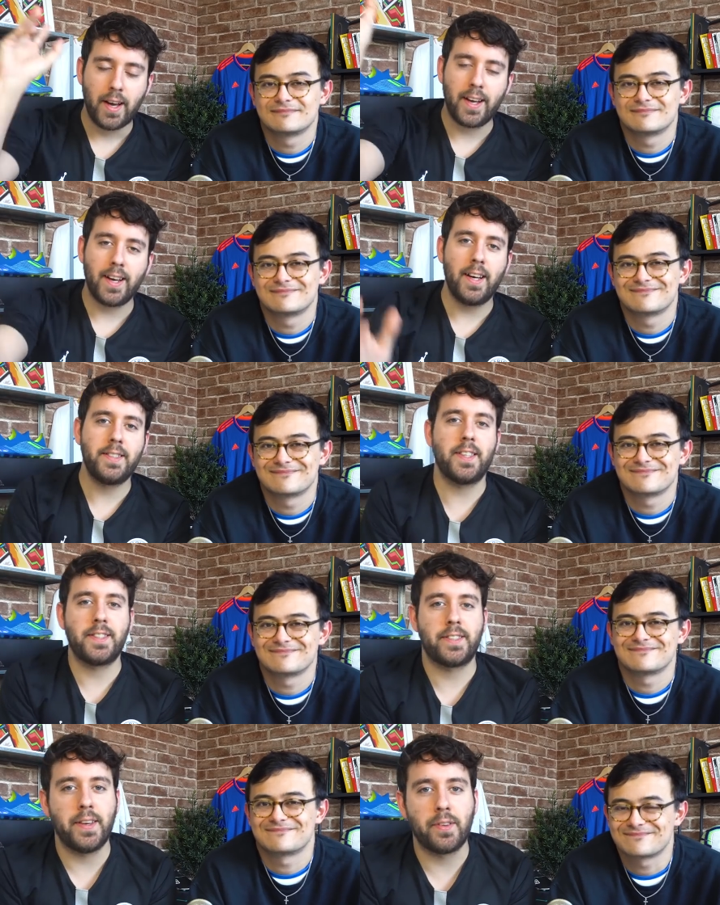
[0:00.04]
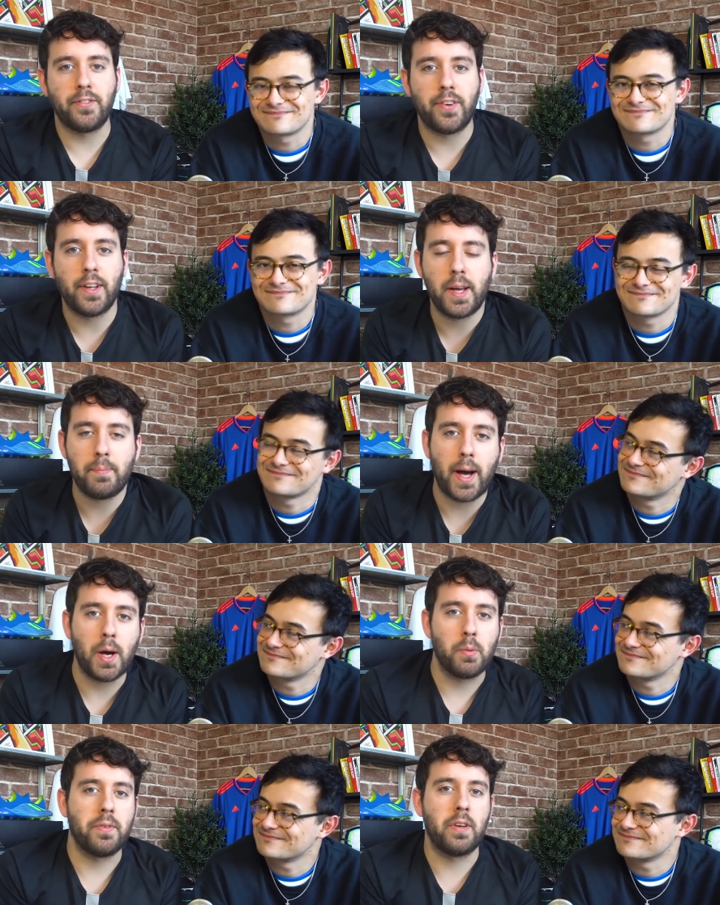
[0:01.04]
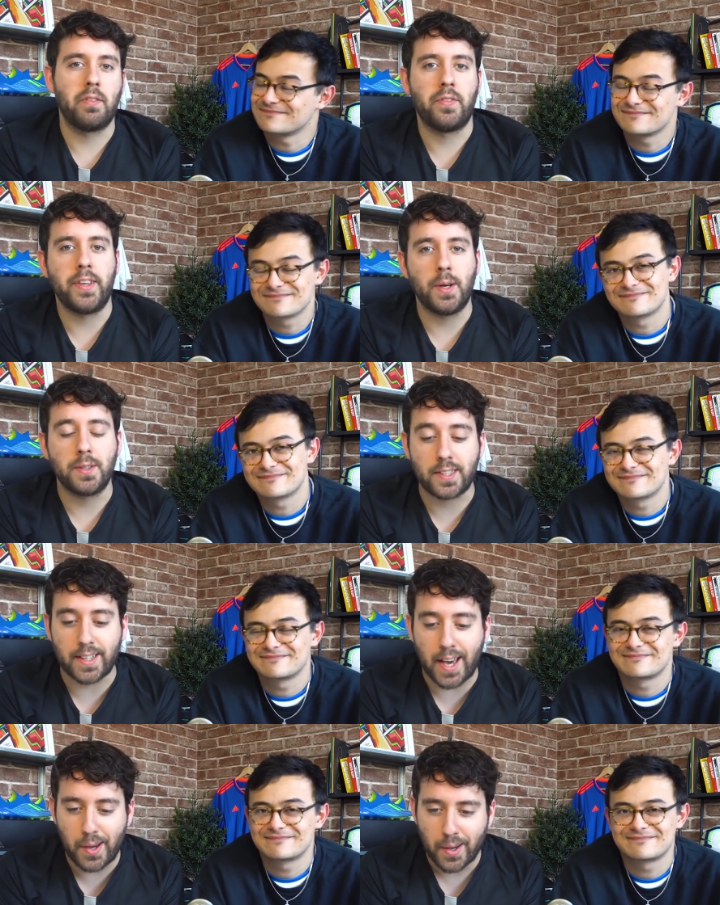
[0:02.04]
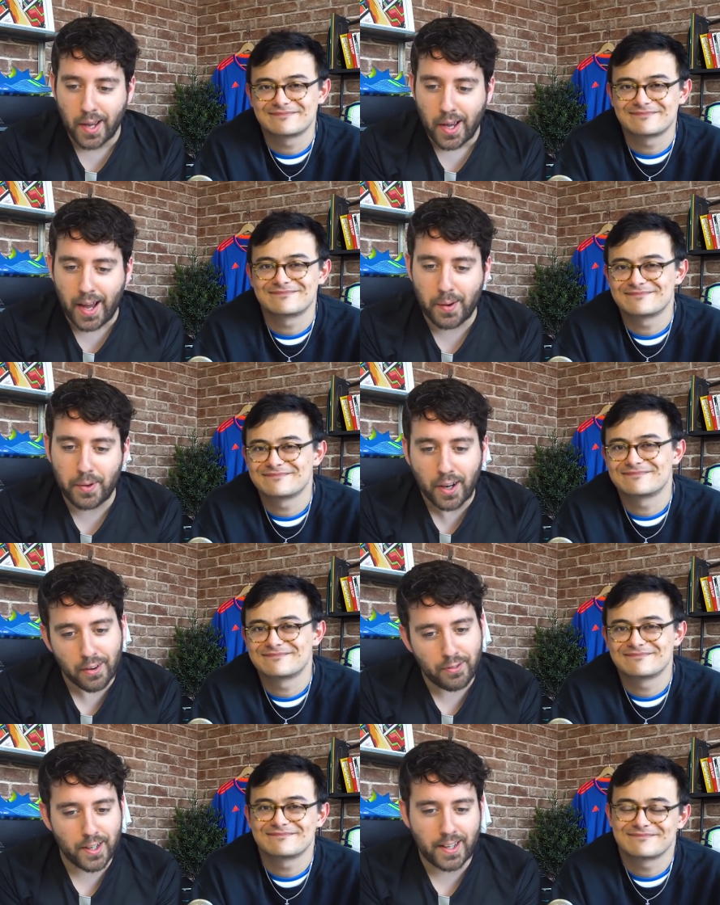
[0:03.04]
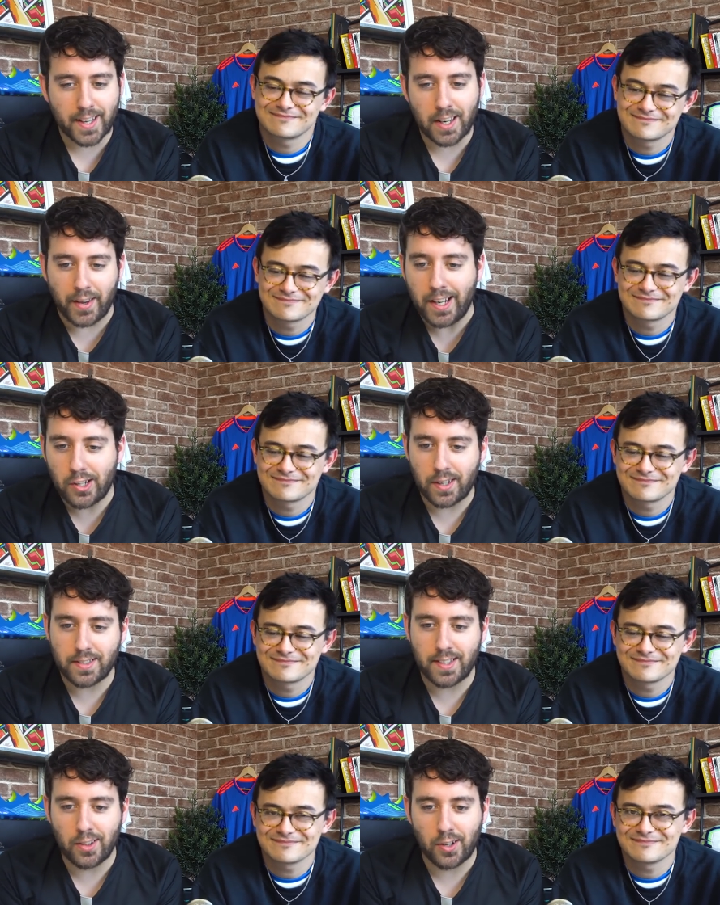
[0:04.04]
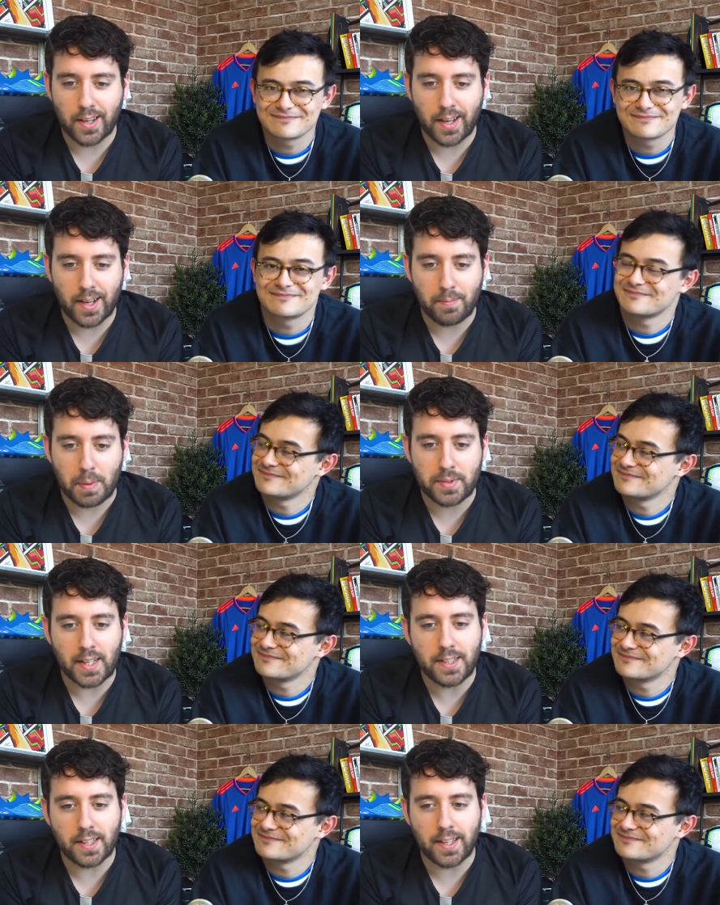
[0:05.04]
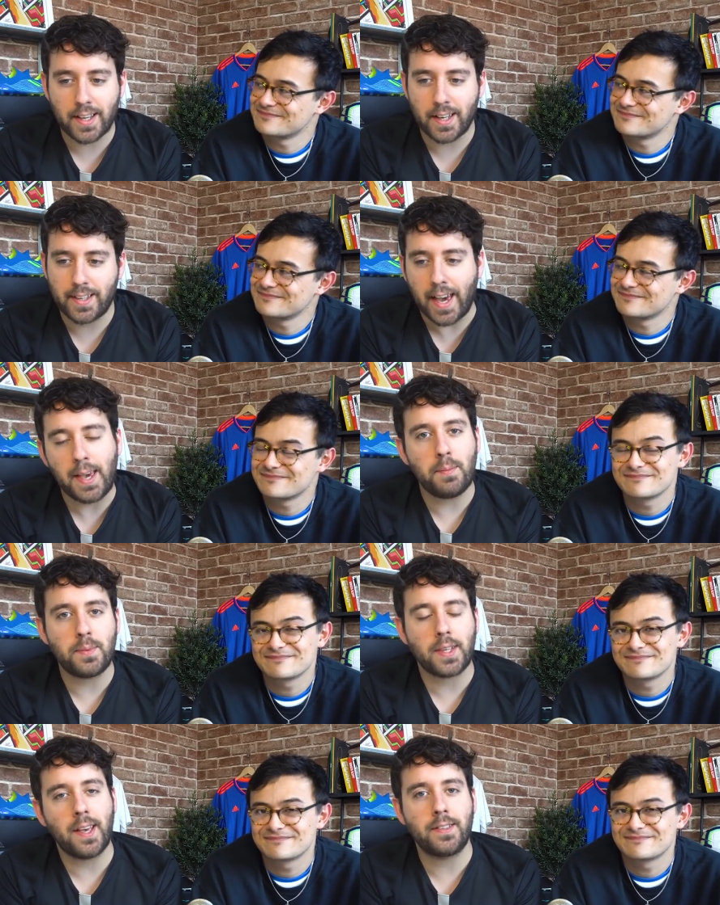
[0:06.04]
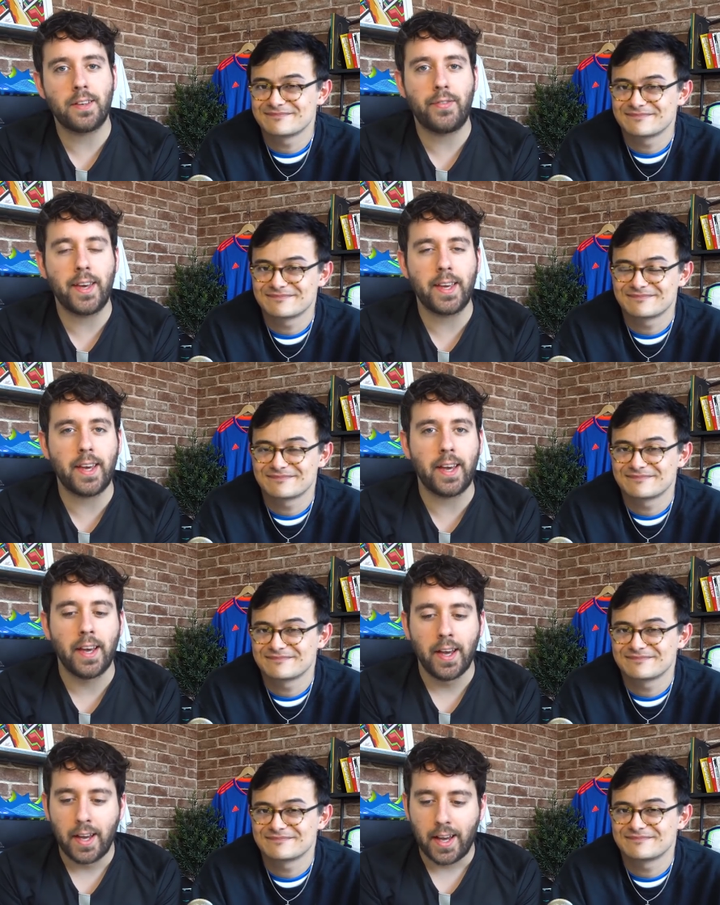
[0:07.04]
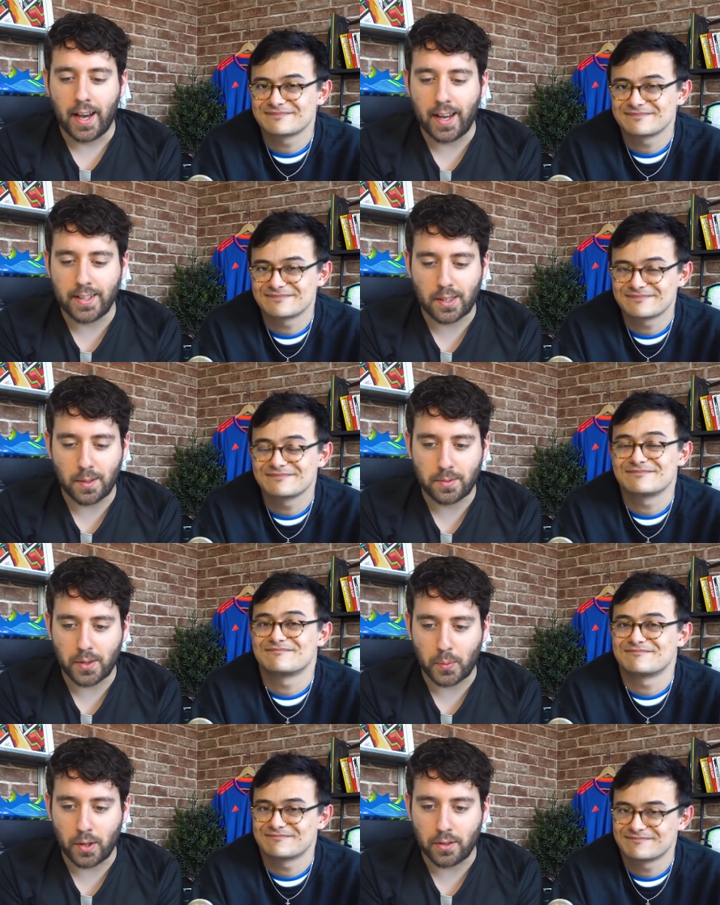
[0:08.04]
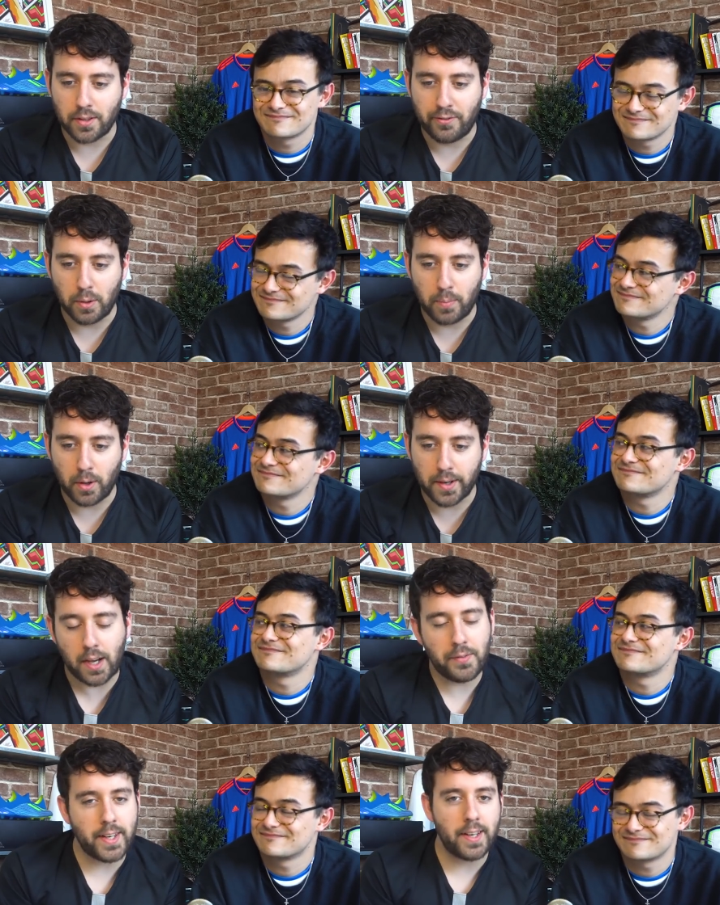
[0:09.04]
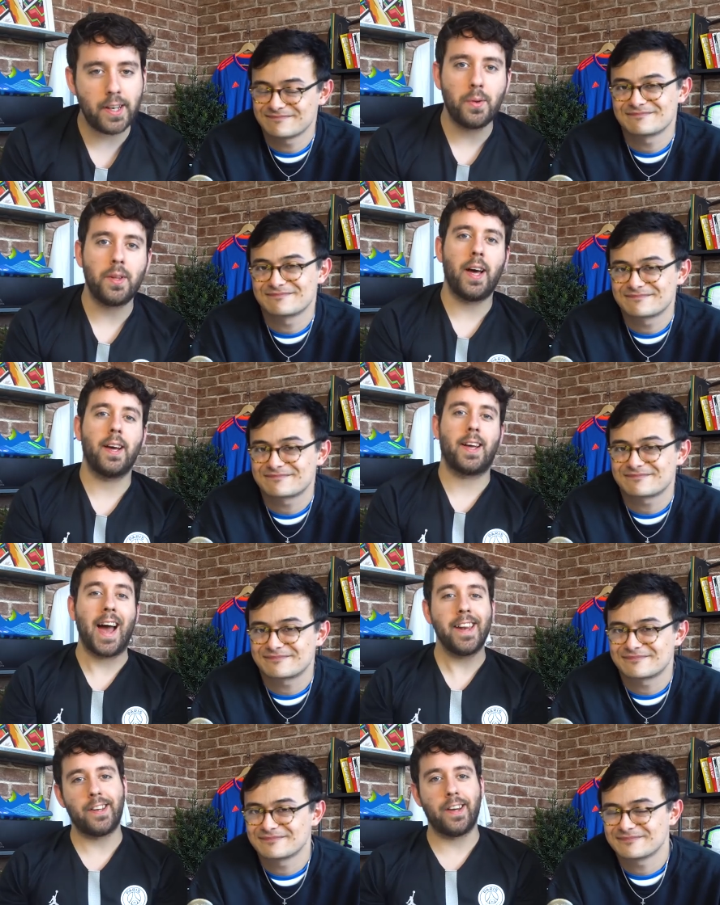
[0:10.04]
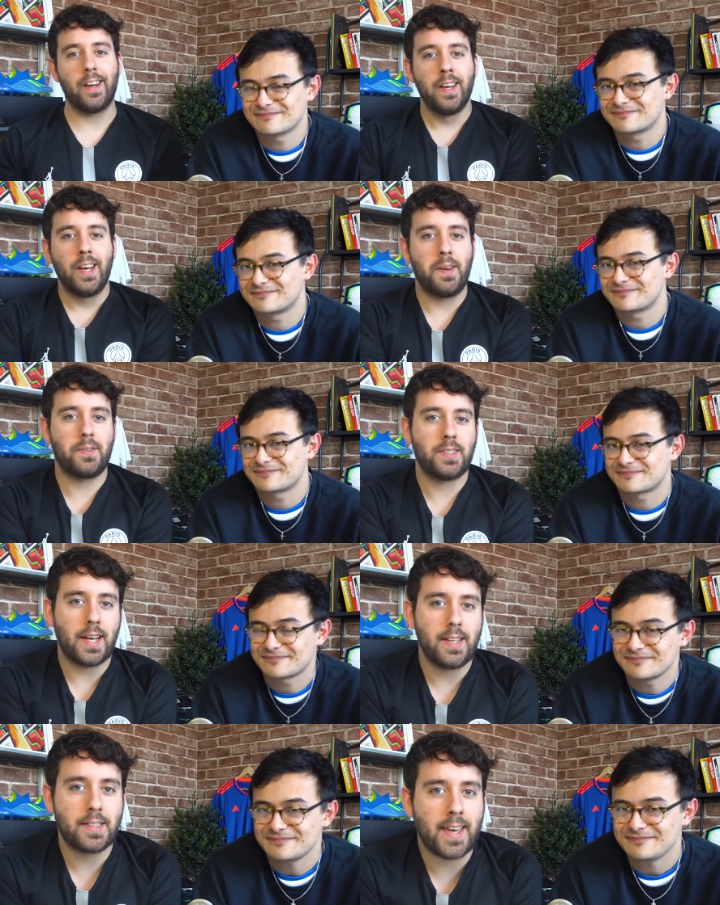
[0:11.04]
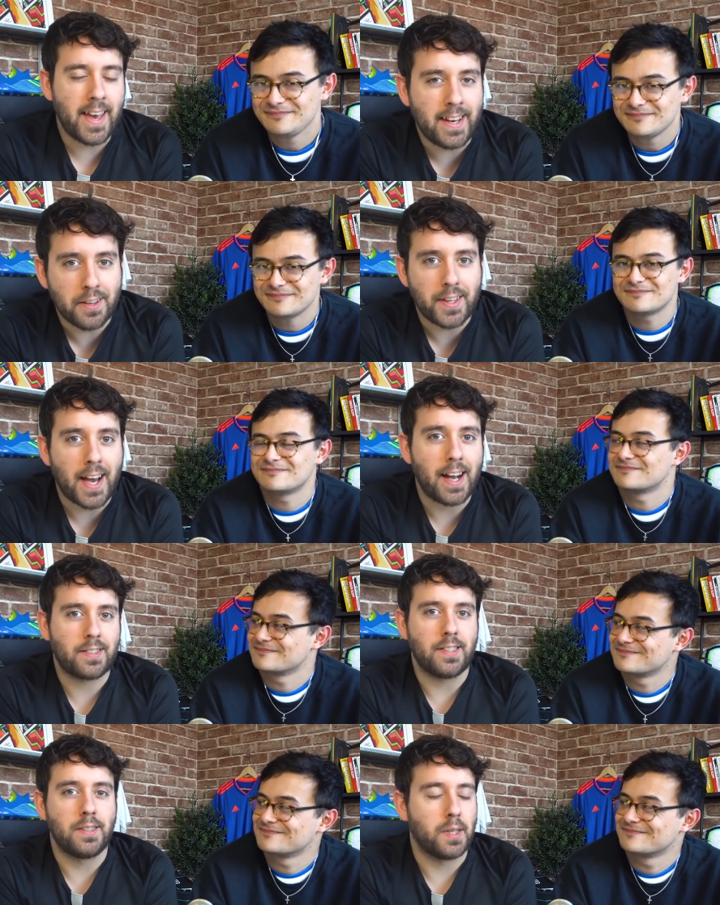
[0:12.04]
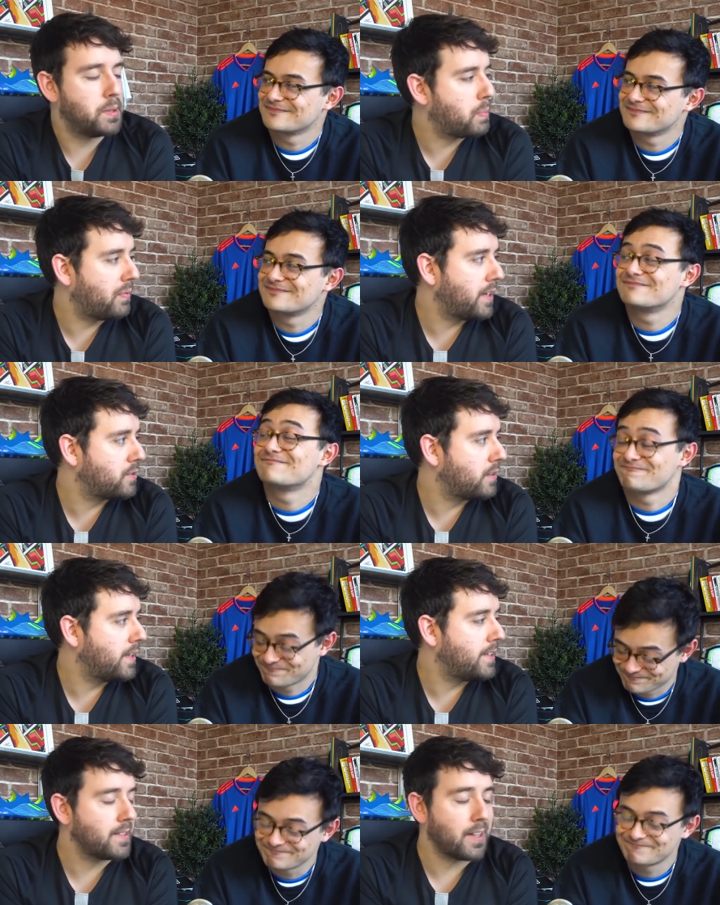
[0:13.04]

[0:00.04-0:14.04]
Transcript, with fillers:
Speaker 1: Hey guys, it's Stephen and Phil here back with another video. And today, uh, we got a really kind of interesting look at um, a potentially kind of game-changing thing here uh, in terms of the world of football. Now, if you didn't know, uh, Canada have decided to get in on the action in terms of professional leagues.